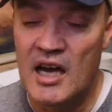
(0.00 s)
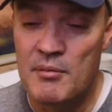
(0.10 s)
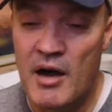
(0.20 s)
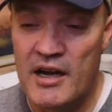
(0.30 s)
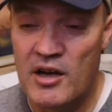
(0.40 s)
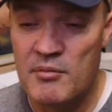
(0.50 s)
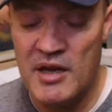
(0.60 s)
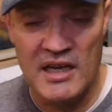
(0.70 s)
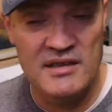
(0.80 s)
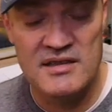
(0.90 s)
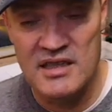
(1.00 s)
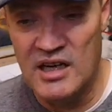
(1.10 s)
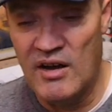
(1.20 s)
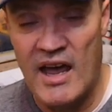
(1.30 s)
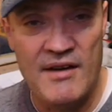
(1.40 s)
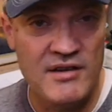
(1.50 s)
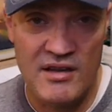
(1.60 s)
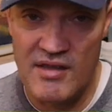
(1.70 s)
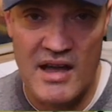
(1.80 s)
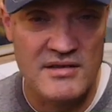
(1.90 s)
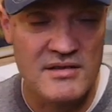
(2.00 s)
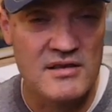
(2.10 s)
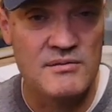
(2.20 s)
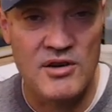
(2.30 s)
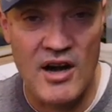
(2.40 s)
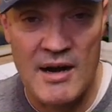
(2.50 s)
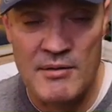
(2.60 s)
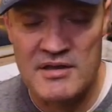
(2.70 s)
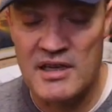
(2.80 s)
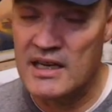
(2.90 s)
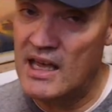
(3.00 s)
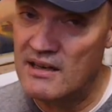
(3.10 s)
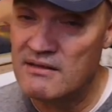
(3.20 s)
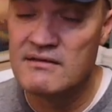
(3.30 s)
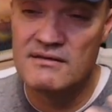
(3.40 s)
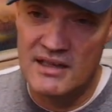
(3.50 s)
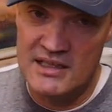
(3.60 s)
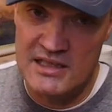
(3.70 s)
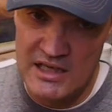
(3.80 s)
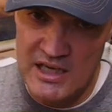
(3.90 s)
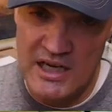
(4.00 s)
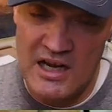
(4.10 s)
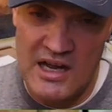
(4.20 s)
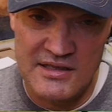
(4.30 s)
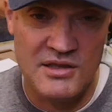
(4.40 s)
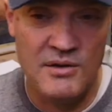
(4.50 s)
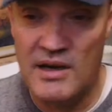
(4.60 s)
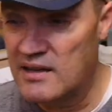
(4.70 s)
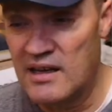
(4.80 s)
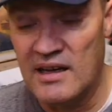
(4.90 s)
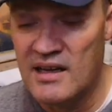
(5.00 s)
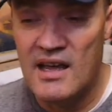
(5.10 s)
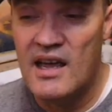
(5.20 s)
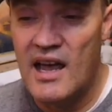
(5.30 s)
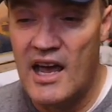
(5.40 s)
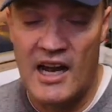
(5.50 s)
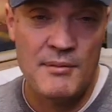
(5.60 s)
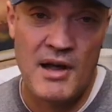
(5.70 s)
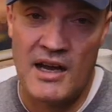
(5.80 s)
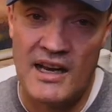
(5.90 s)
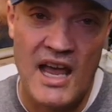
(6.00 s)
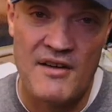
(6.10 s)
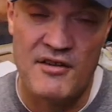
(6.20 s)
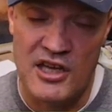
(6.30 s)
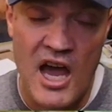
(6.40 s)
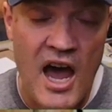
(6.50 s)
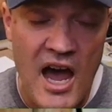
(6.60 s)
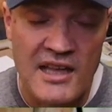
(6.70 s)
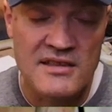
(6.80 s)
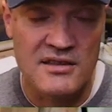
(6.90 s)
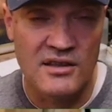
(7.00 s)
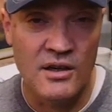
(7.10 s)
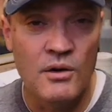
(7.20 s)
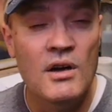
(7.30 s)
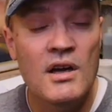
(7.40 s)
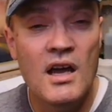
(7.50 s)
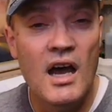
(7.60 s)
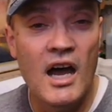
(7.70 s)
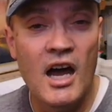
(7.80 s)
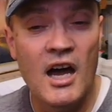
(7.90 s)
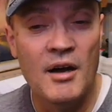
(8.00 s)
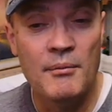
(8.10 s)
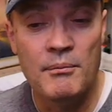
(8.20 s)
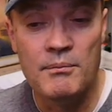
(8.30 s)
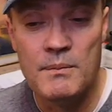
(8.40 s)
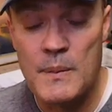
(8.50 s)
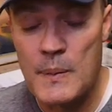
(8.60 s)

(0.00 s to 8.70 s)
by no means, having 1,000 subscribers again isn't going to cost you anything. And I'm not going to have a yacht. So I'm